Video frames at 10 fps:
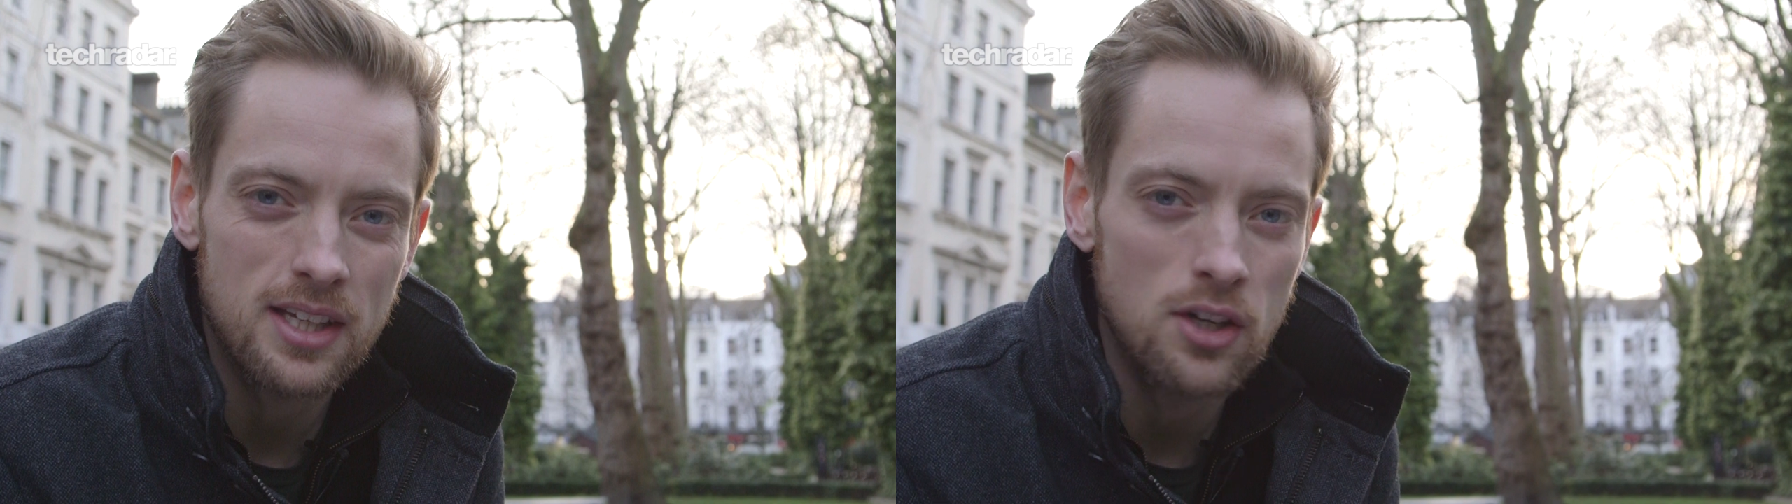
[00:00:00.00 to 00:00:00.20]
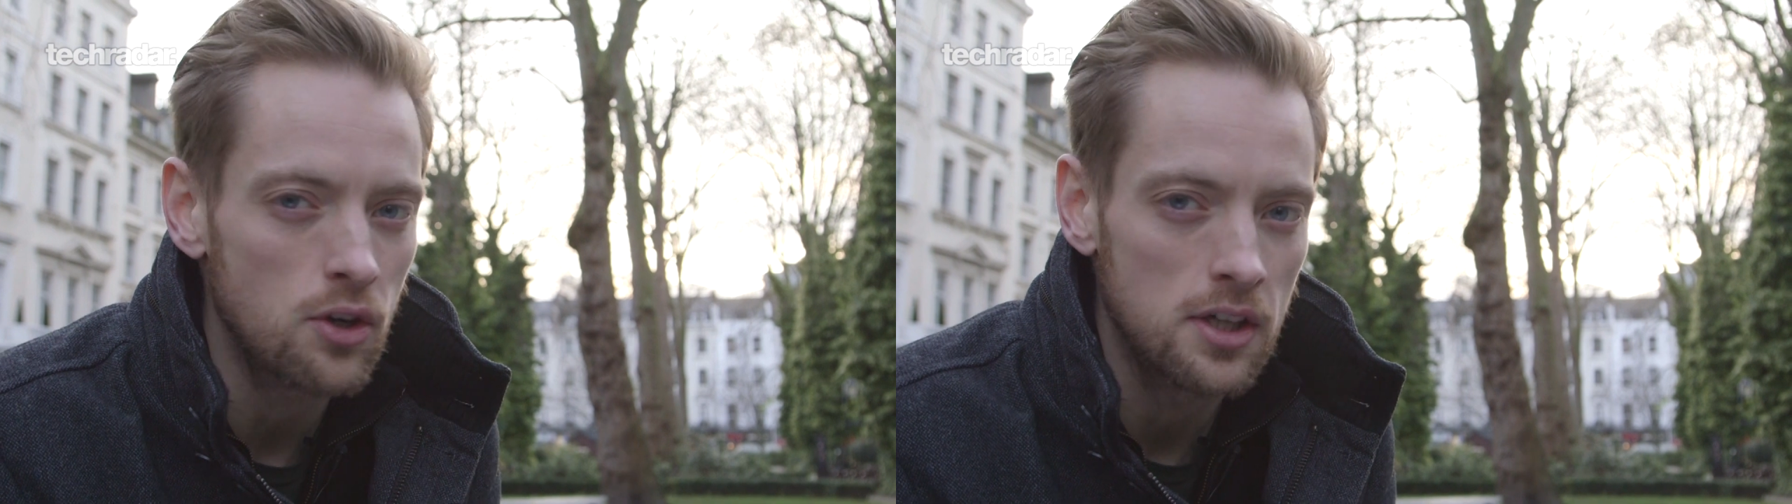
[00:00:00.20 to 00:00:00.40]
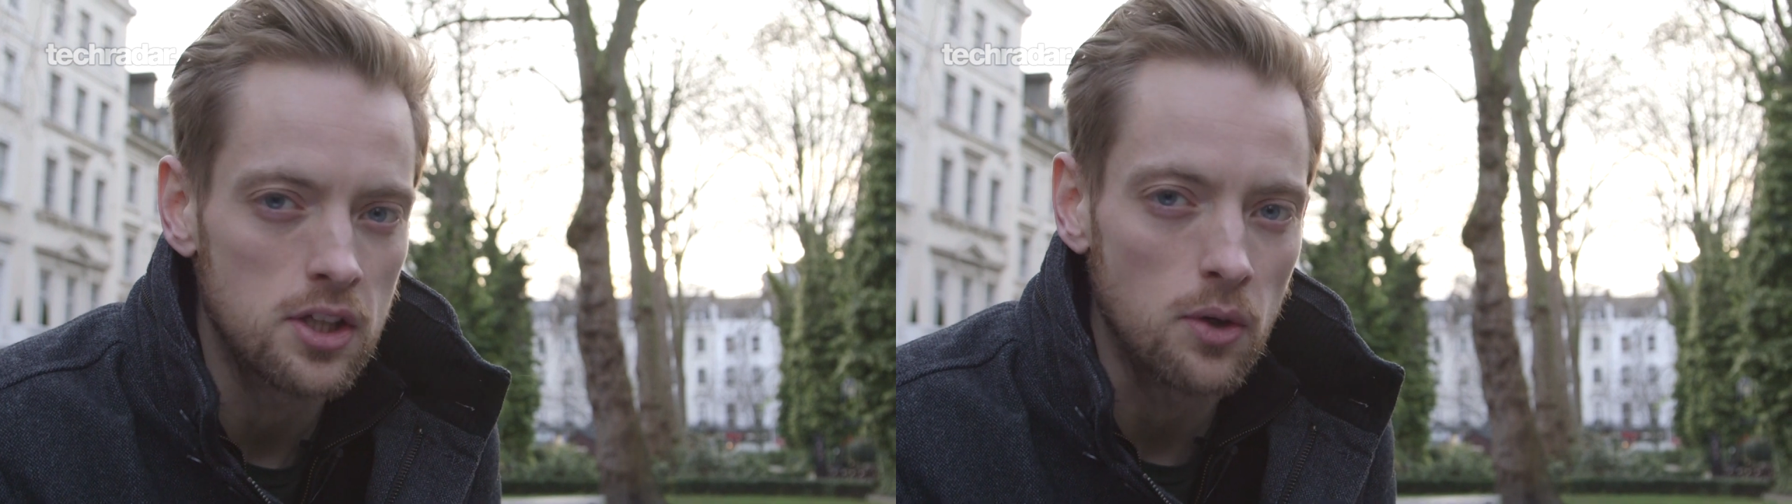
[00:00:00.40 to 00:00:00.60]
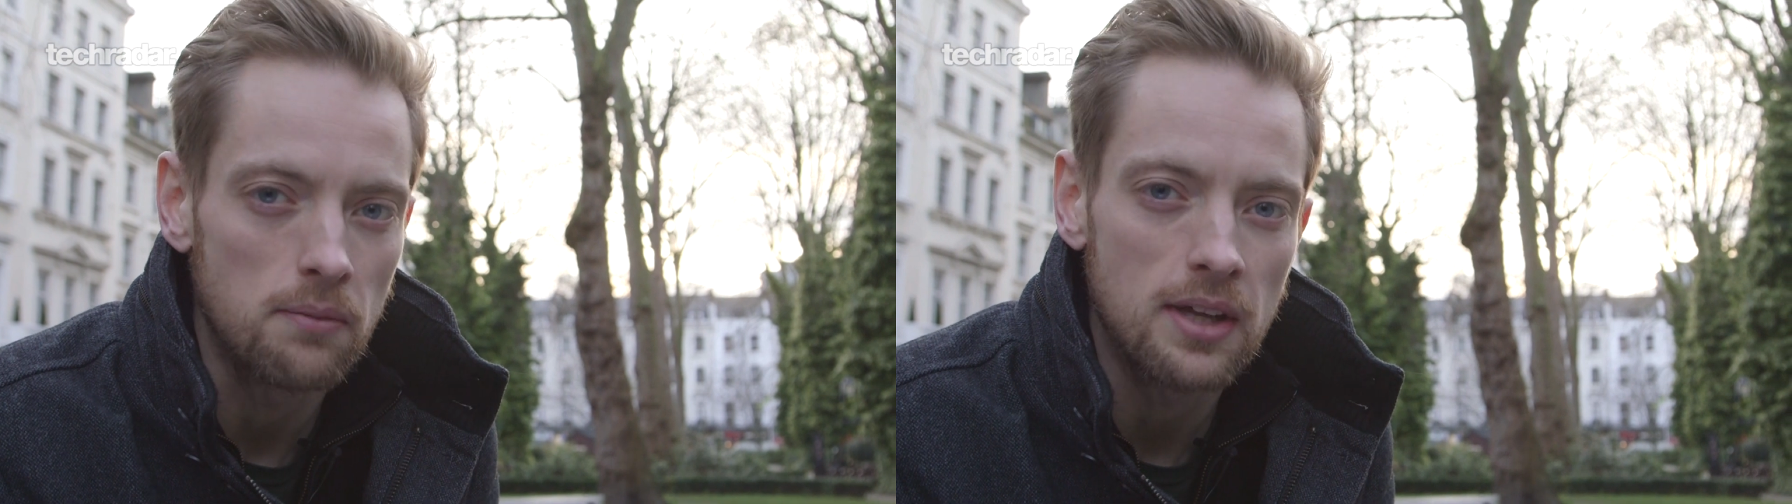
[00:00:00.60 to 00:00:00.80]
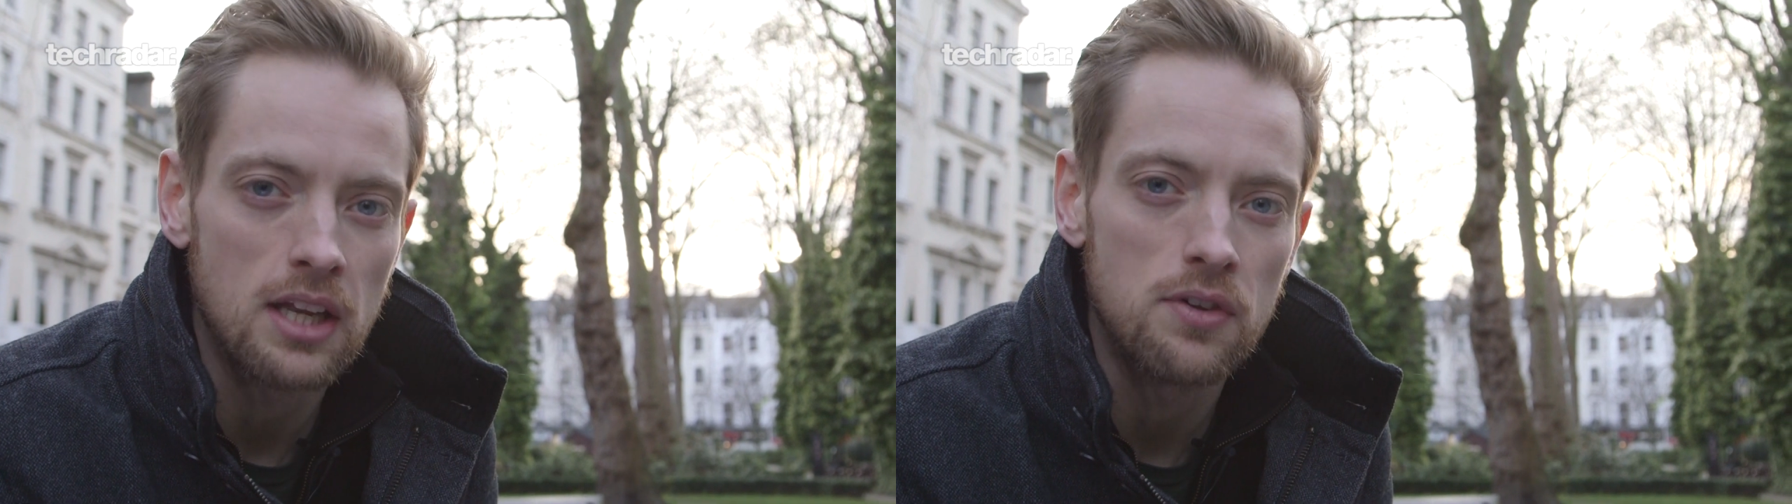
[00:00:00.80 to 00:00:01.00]
you're not going to do
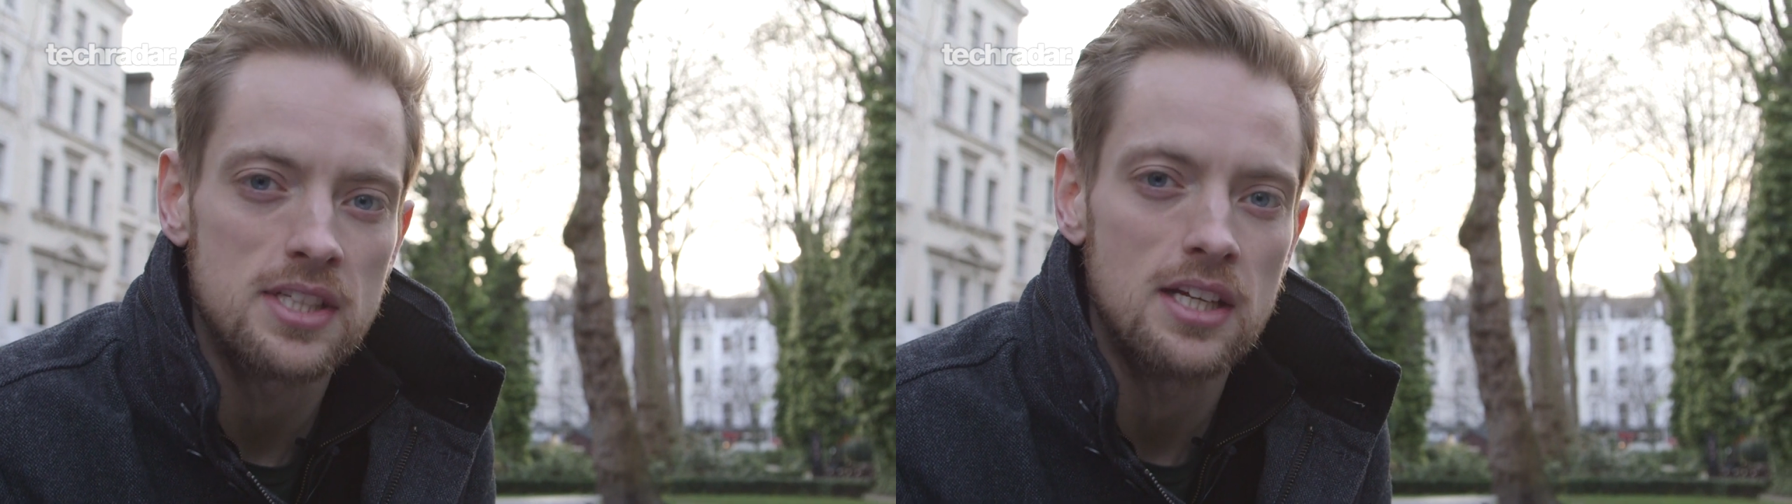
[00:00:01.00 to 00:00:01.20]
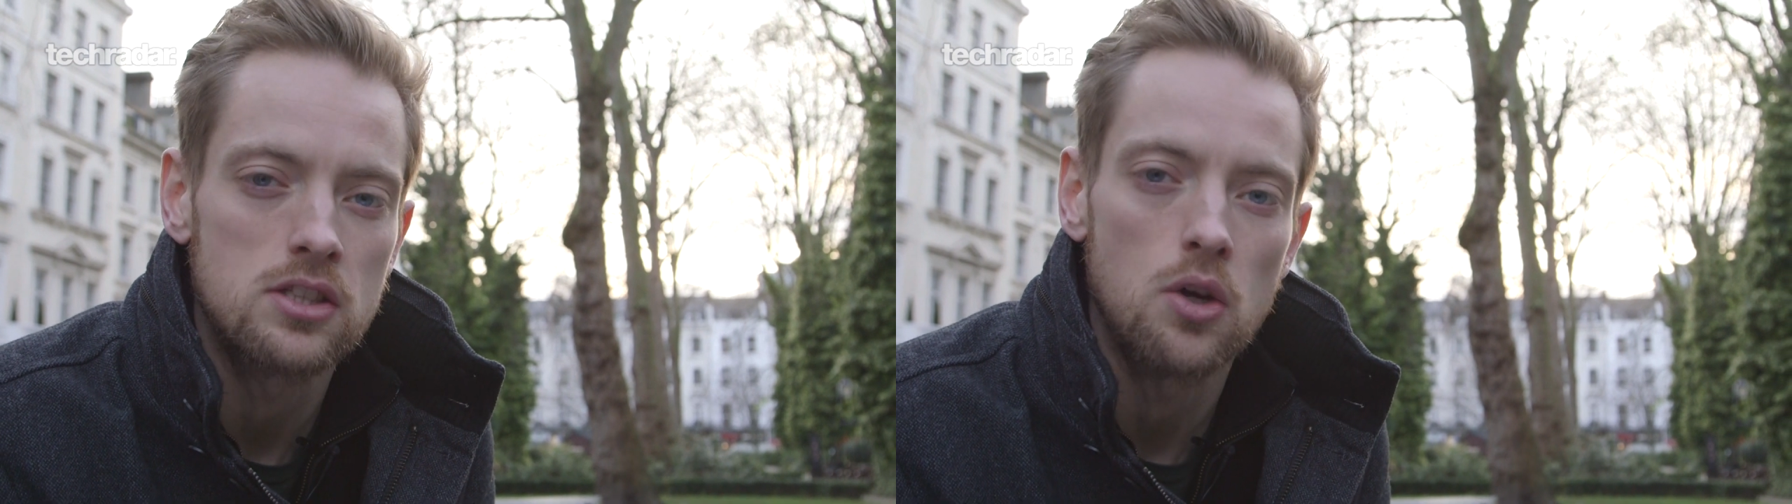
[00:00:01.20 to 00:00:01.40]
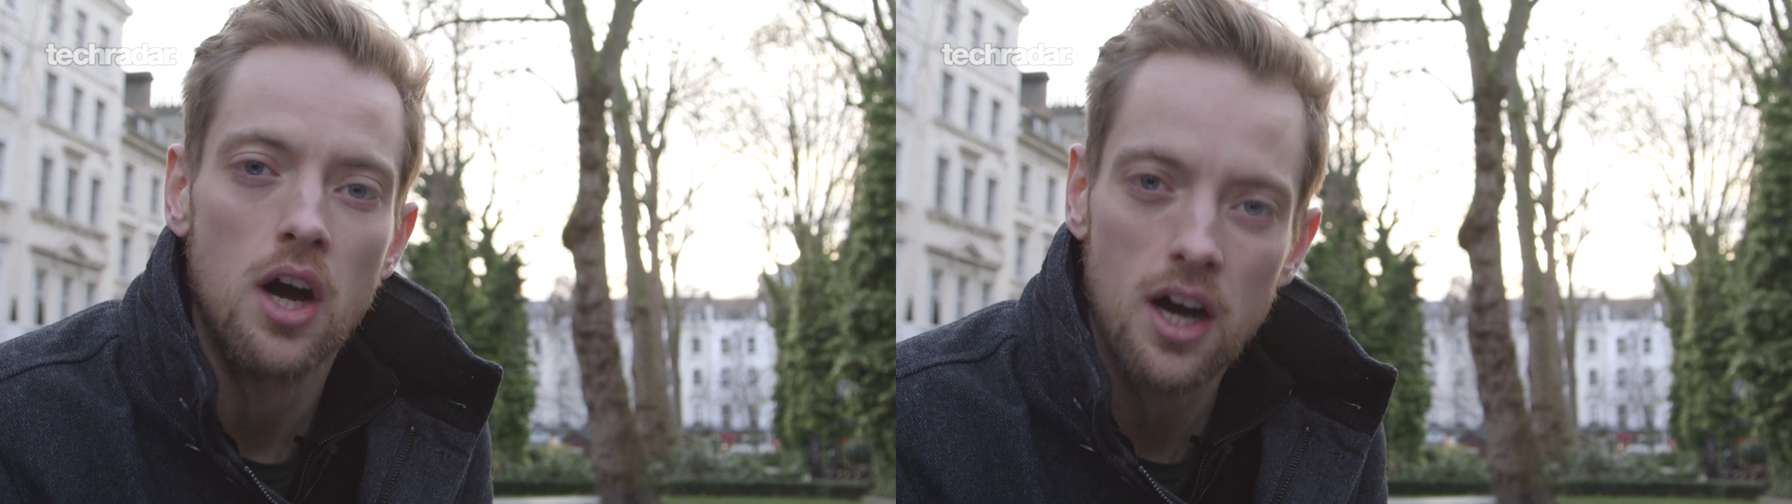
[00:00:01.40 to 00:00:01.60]
it. And if it's set too